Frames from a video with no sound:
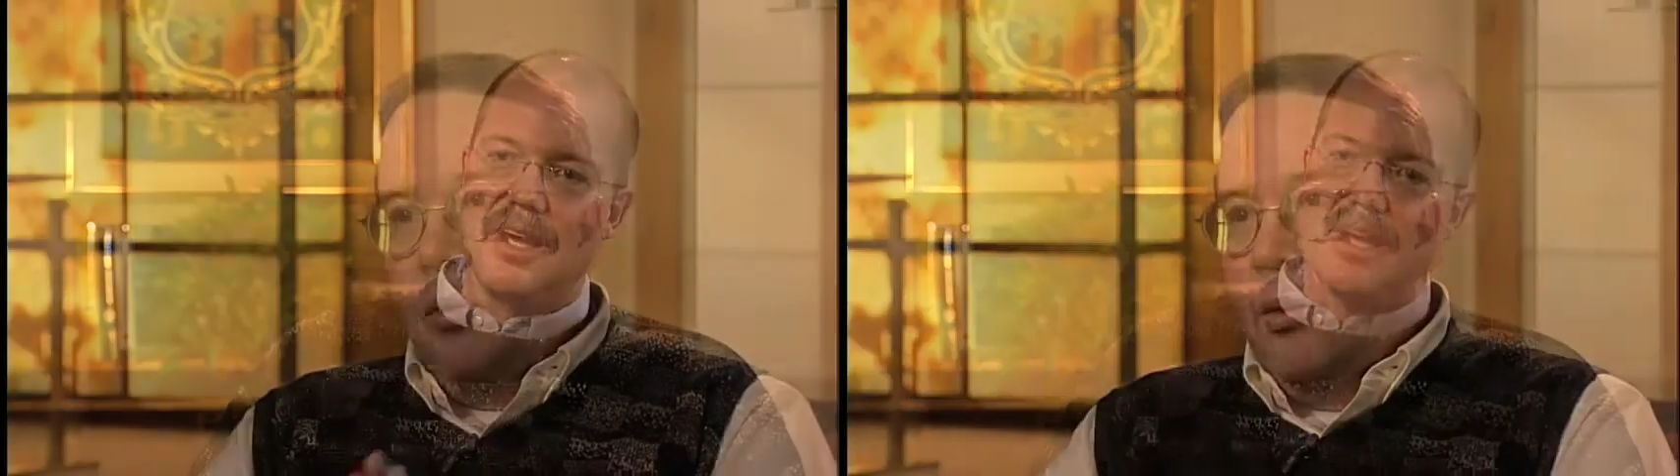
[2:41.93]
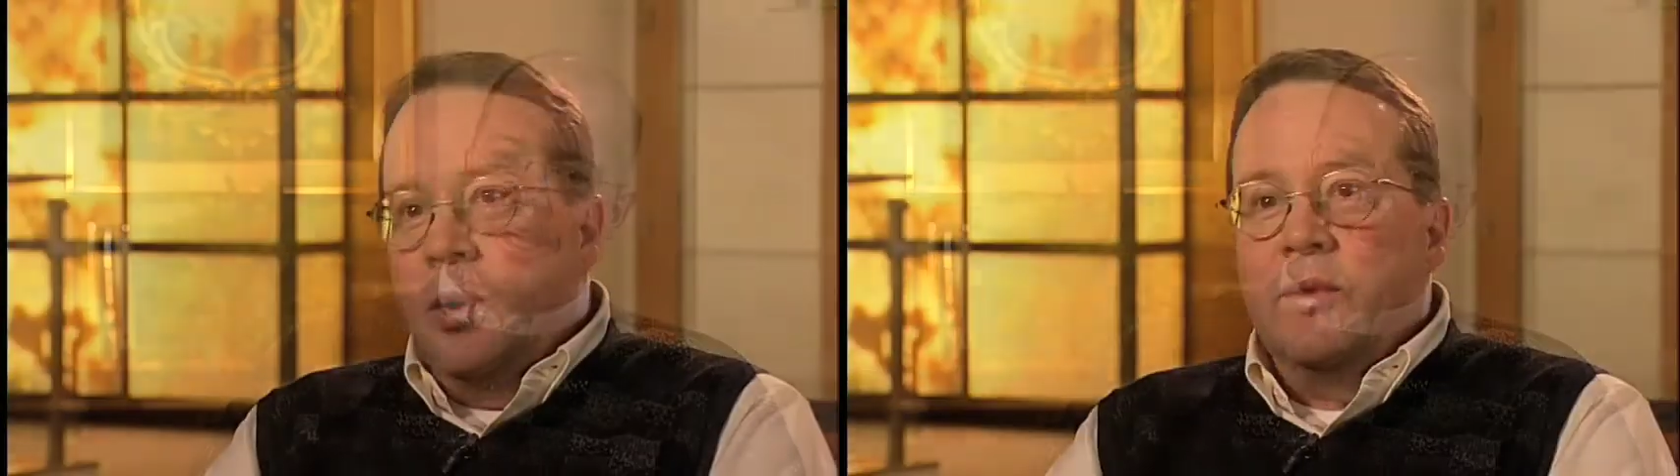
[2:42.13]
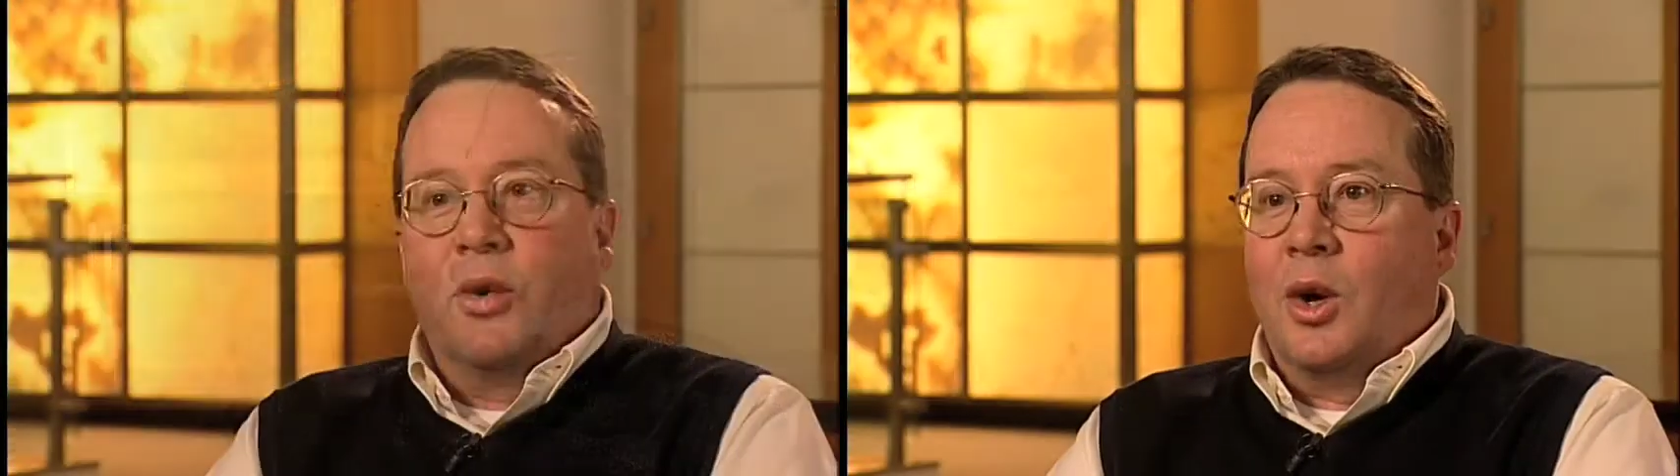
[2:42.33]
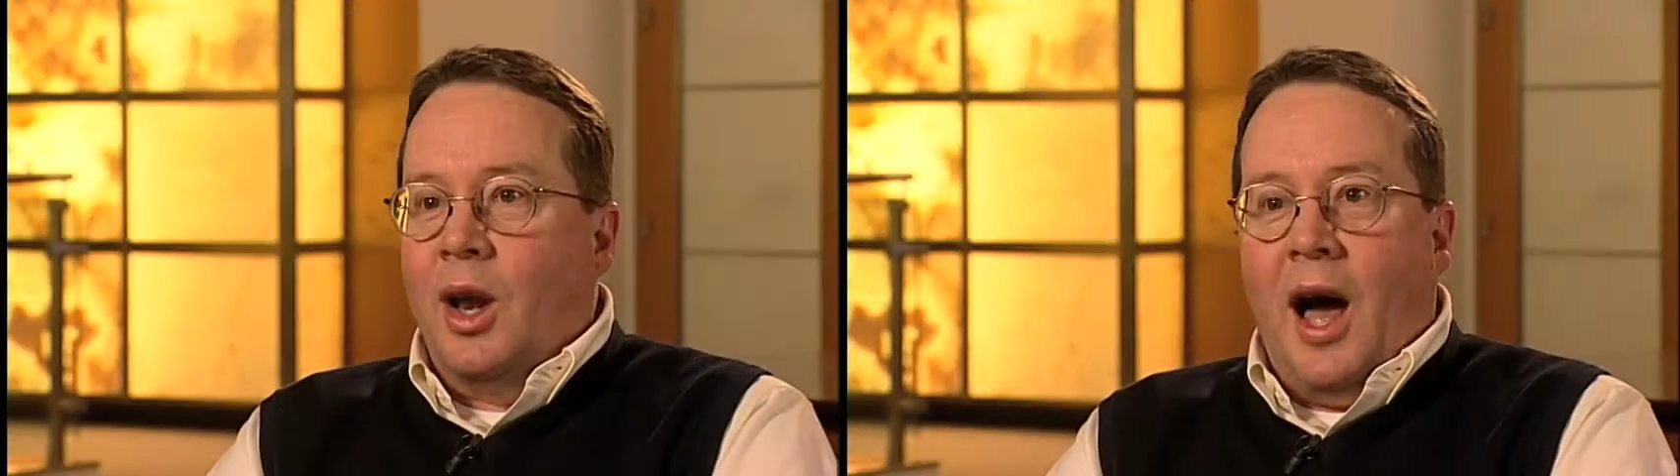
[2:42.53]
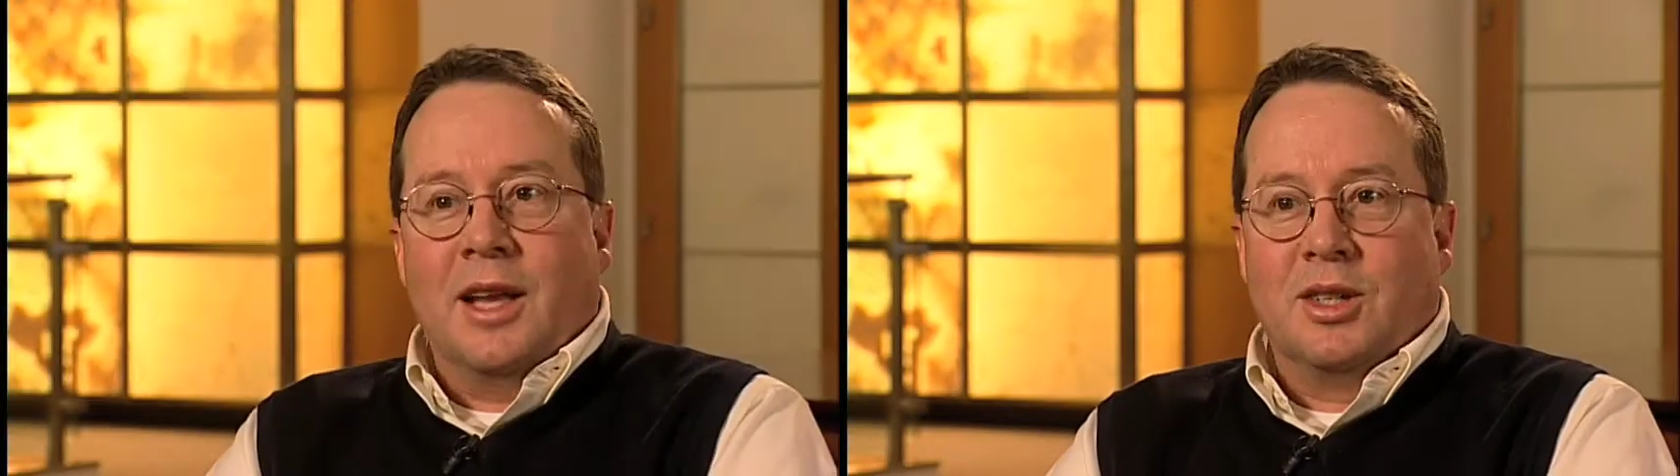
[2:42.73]
We've heard
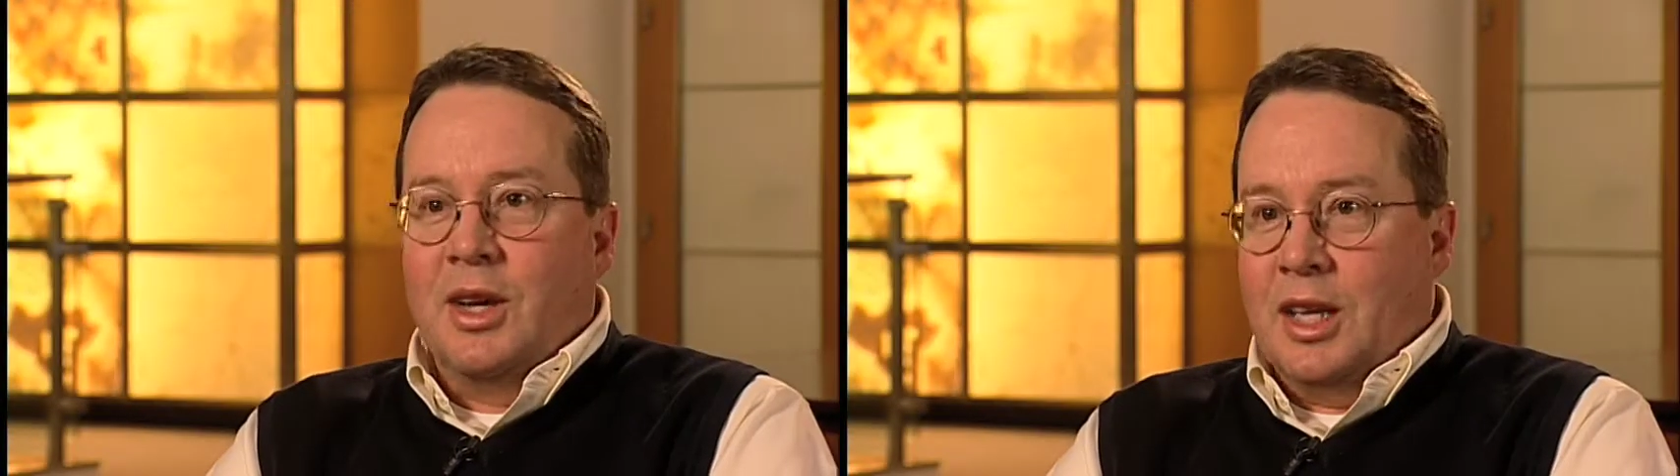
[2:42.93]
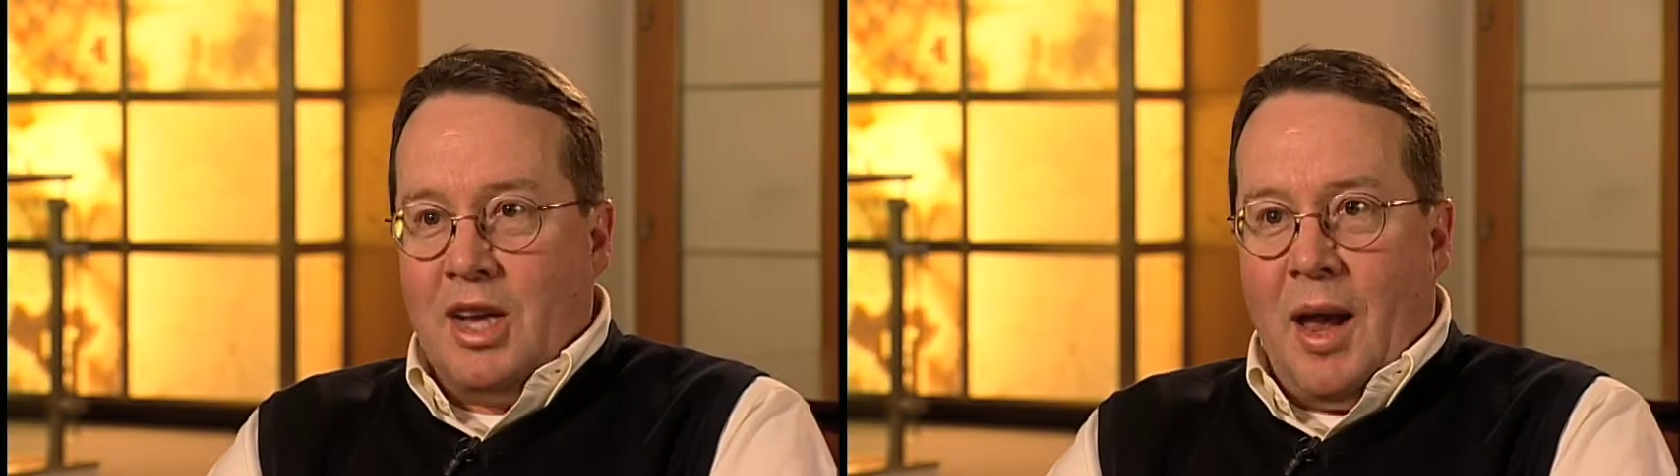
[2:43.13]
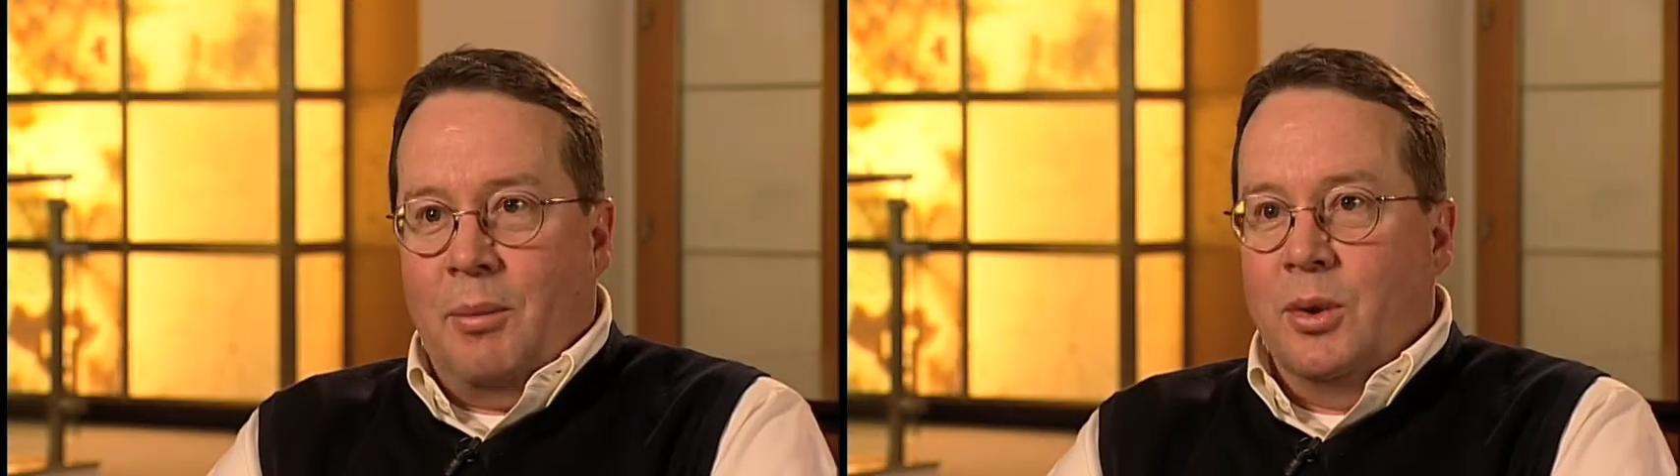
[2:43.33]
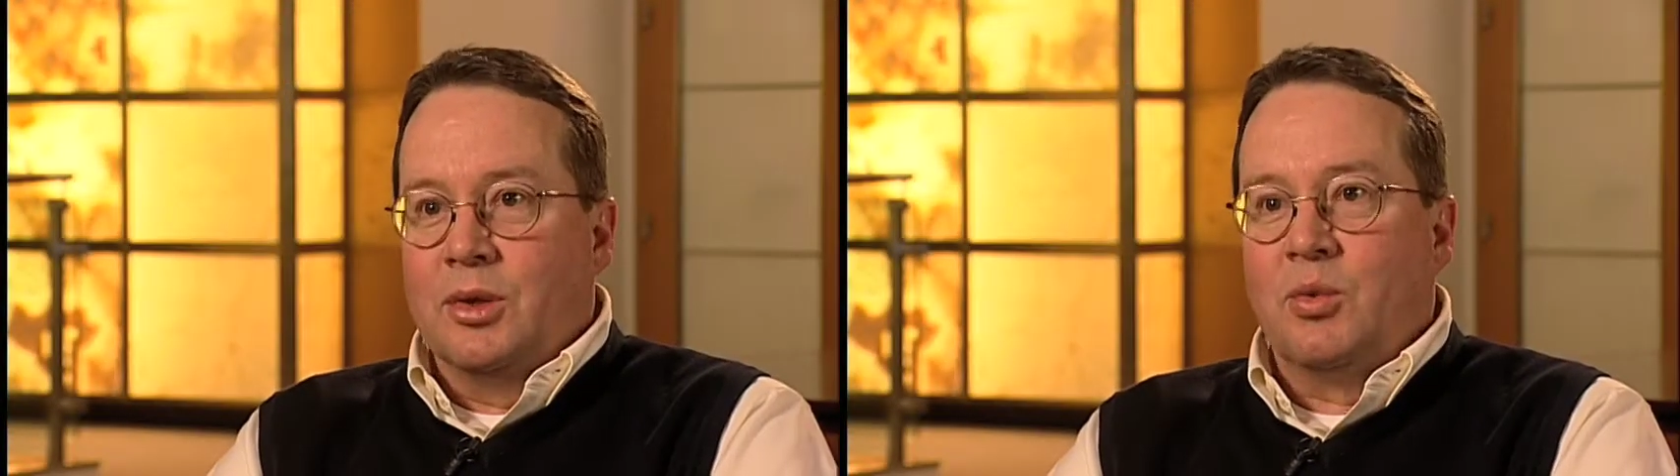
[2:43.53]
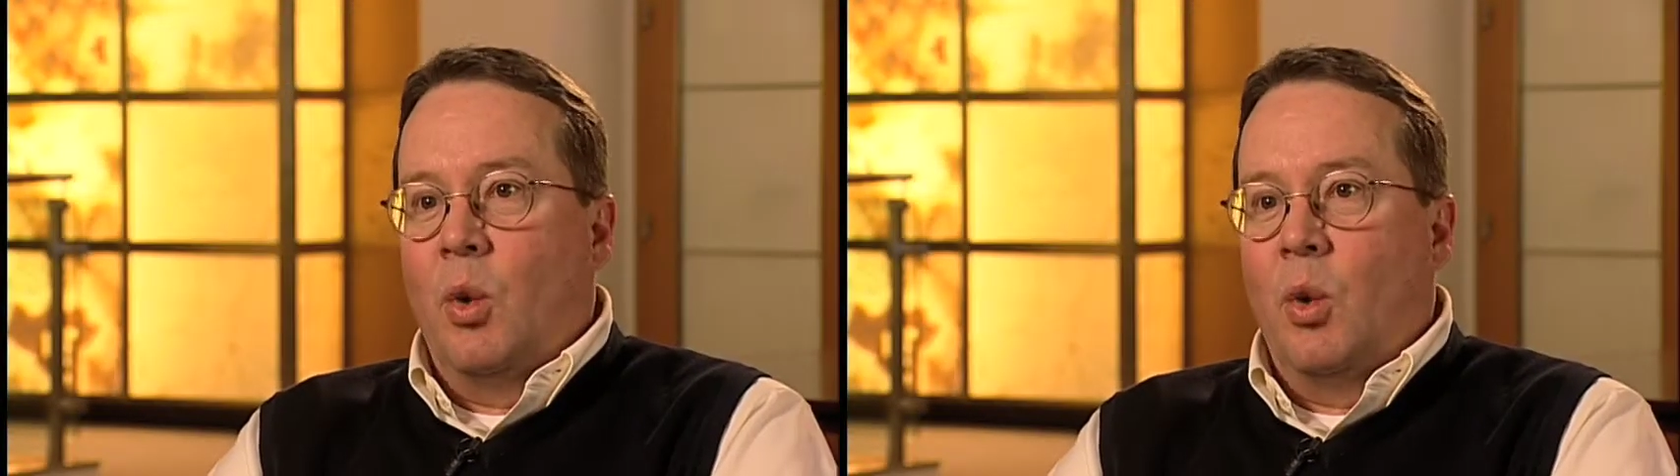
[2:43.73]
lots of examples